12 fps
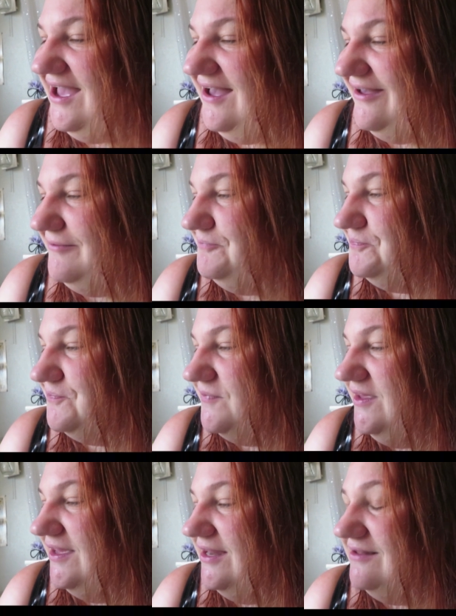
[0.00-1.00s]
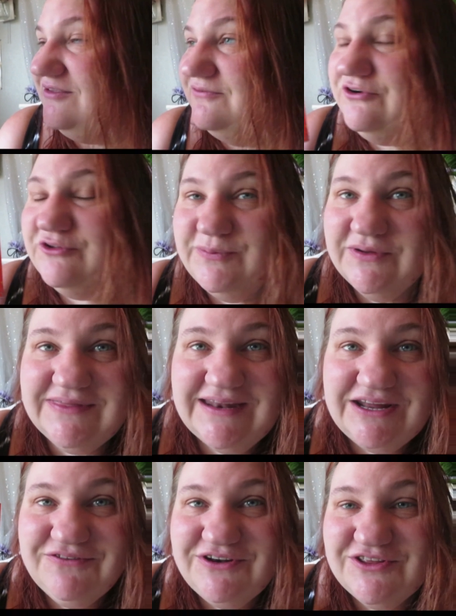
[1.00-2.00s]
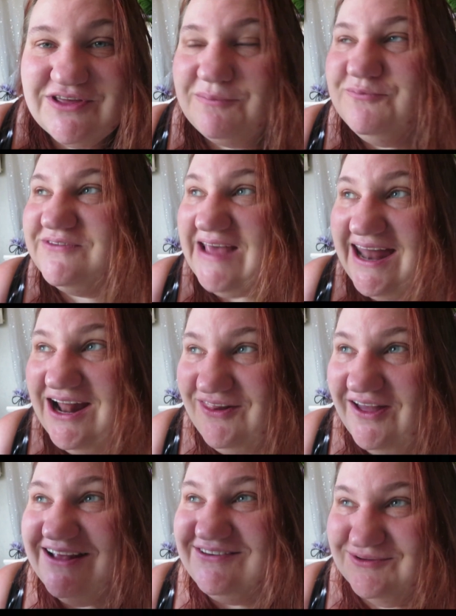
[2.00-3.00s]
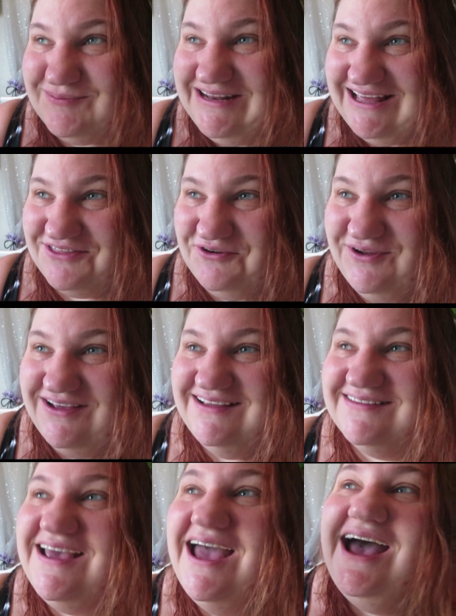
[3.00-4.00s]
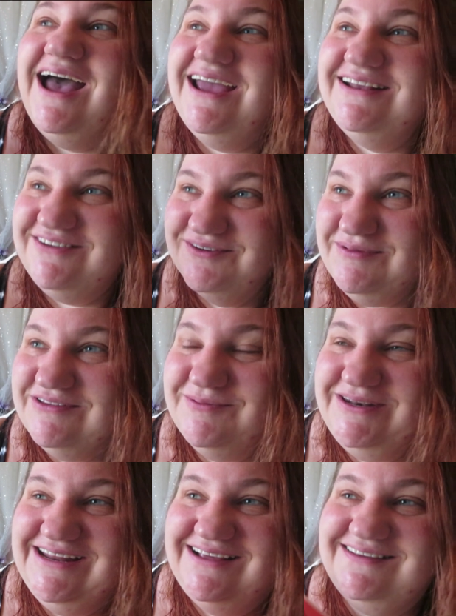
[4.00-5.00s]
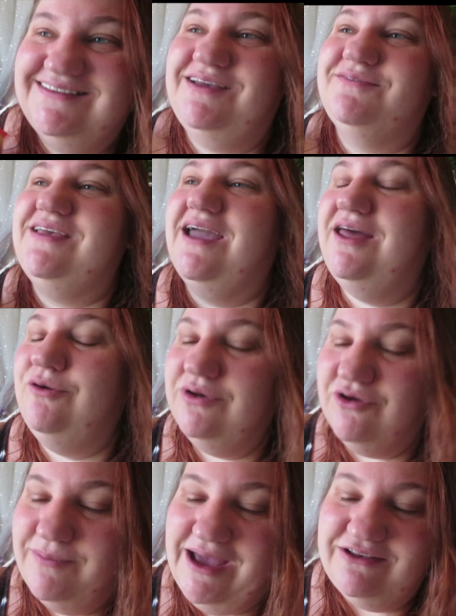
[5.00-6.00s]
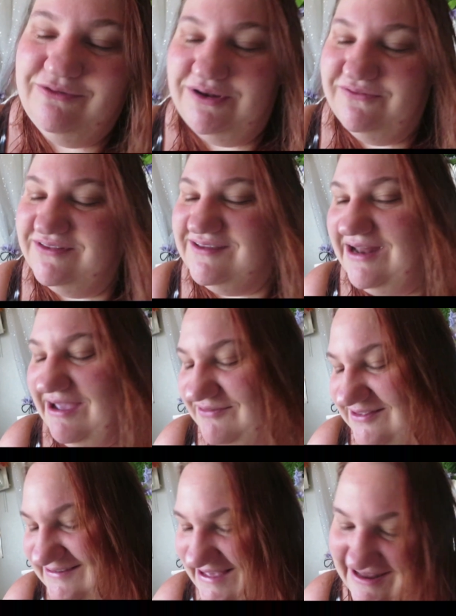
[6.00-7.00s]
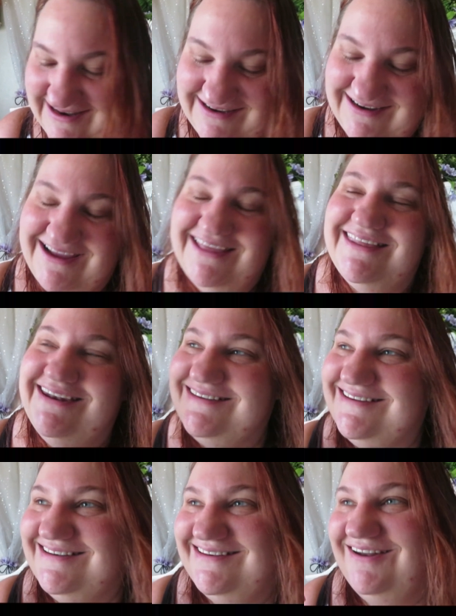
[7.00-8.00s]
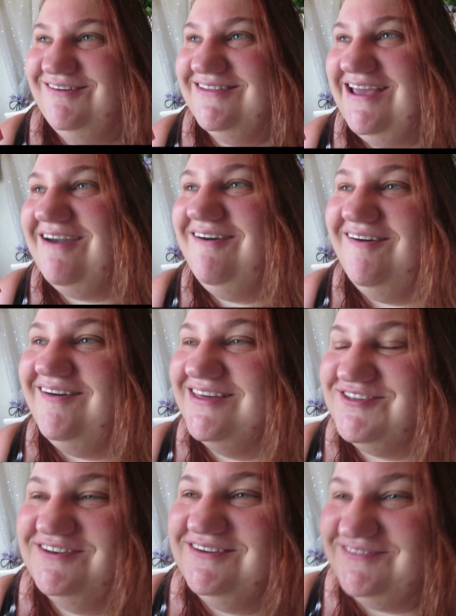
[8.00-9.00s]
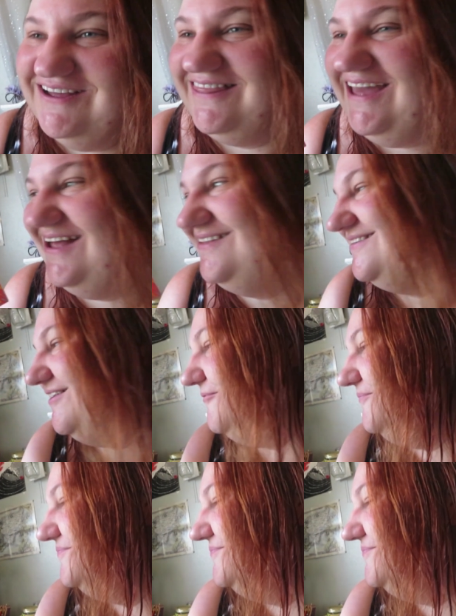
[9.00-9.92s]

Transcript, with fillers: Um, and it's the first book that I finished. I'm sad how long it took me to get through it because it took me so many days because I was like, I don't want to go back to it if it's going to have this sad ending. And then it didn't. And I was like, oh, I shouldn't have done that. So